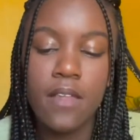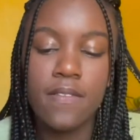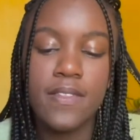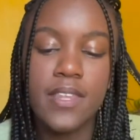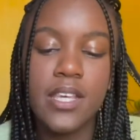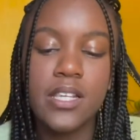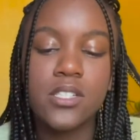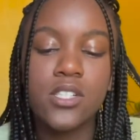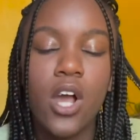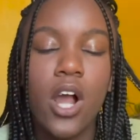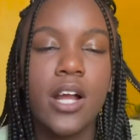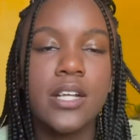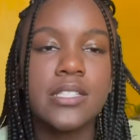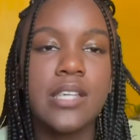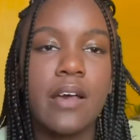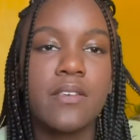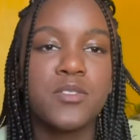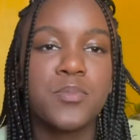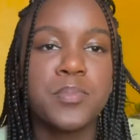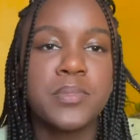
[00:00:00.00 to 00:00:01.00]
These cards
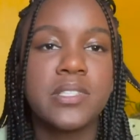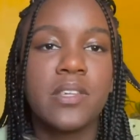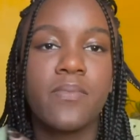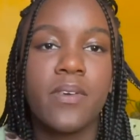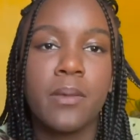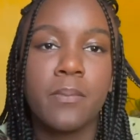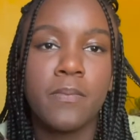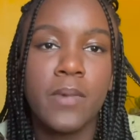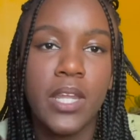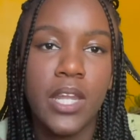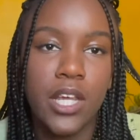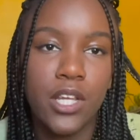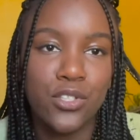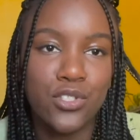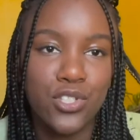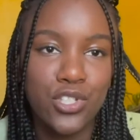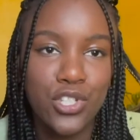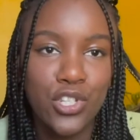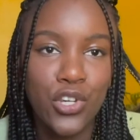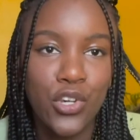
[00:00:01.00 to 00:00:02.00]
have specific
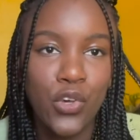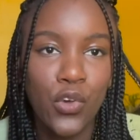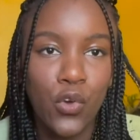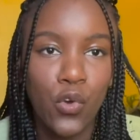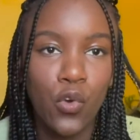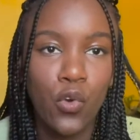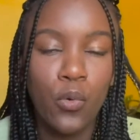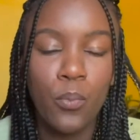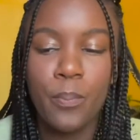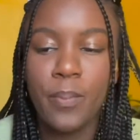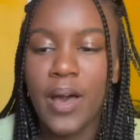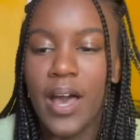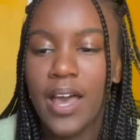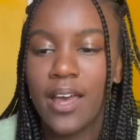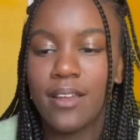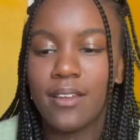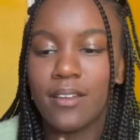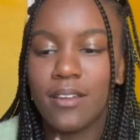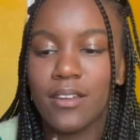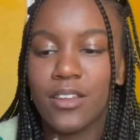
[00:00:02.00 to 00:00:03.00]
meanings too,
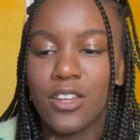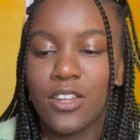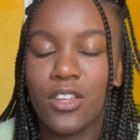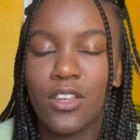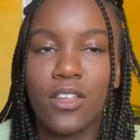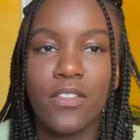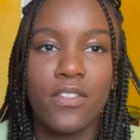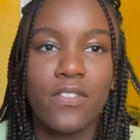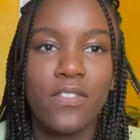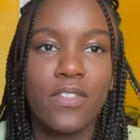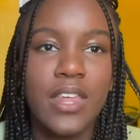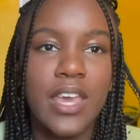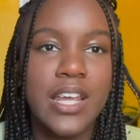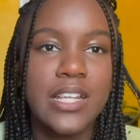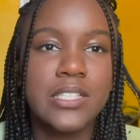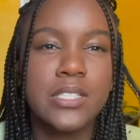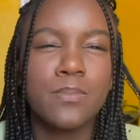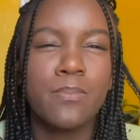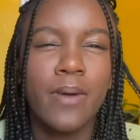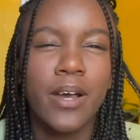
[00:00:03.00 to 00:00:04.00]
but
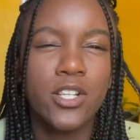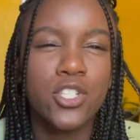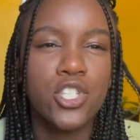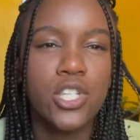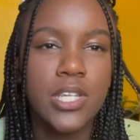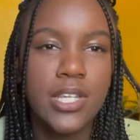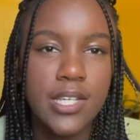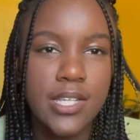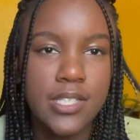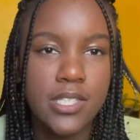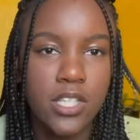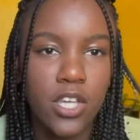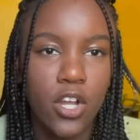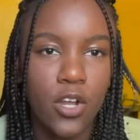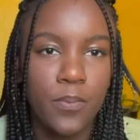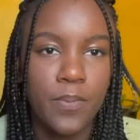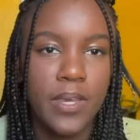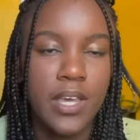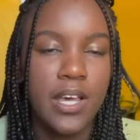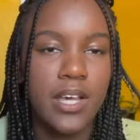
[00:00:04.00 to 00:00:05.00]
it's much
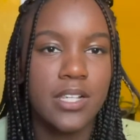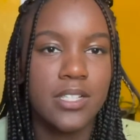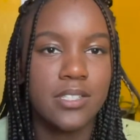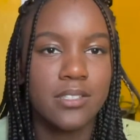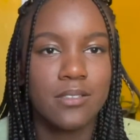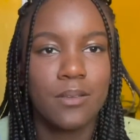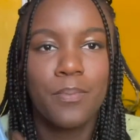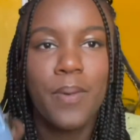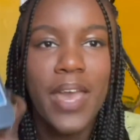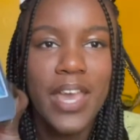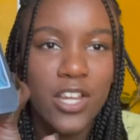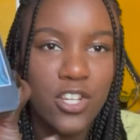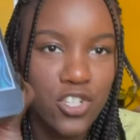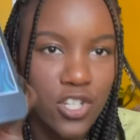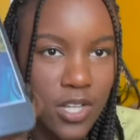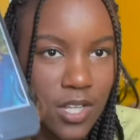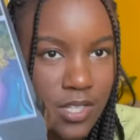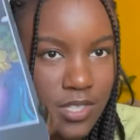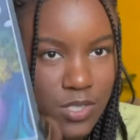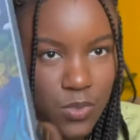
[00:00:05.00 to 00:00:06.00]
easier because
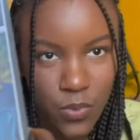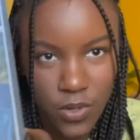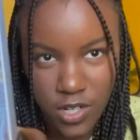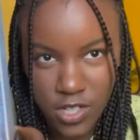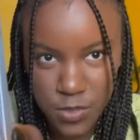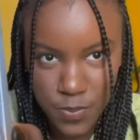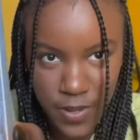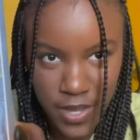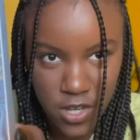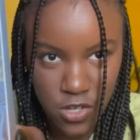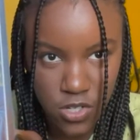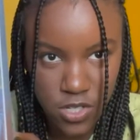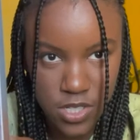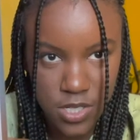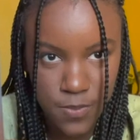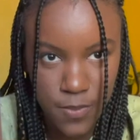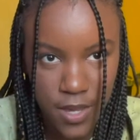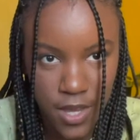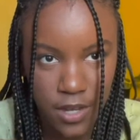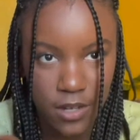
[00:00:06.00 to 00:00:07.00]
patience. What does
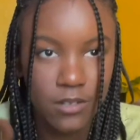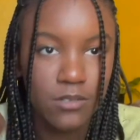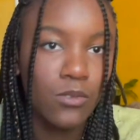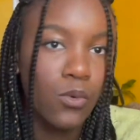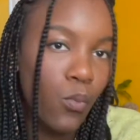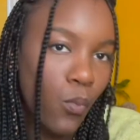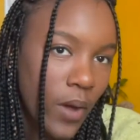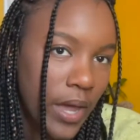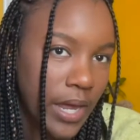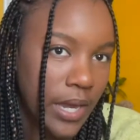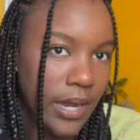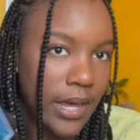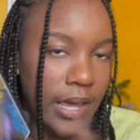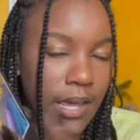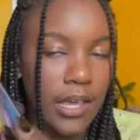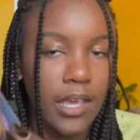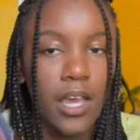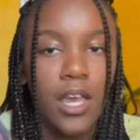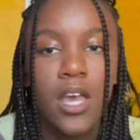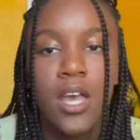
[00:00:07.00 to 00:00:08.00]
patience mean?
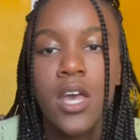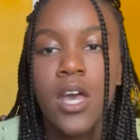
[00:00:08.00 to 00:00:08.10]
Waiting.